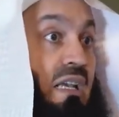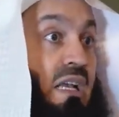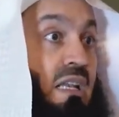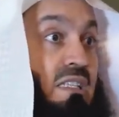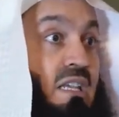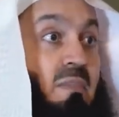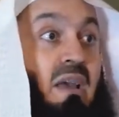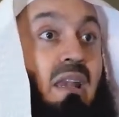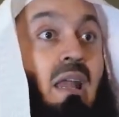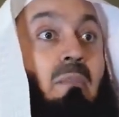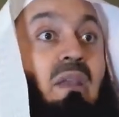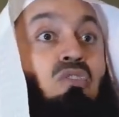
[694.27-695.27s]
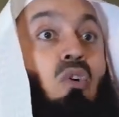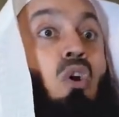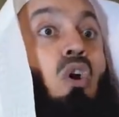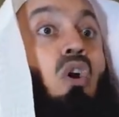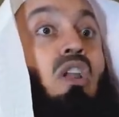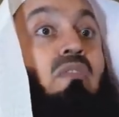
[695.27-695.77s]
I can't say may Allah bless
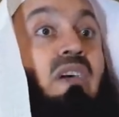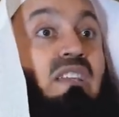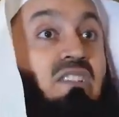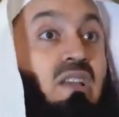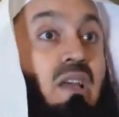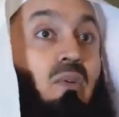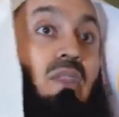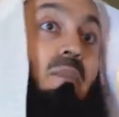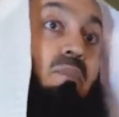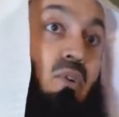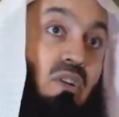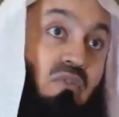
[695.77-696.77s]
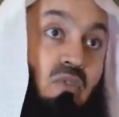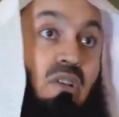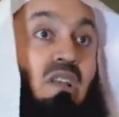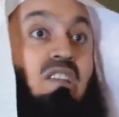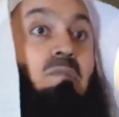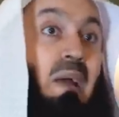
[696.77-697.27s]
all of us with a
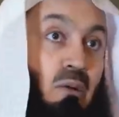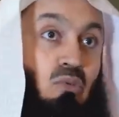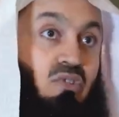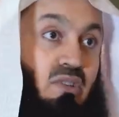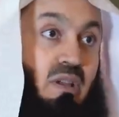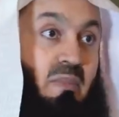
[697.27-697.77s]
beautiful spouse.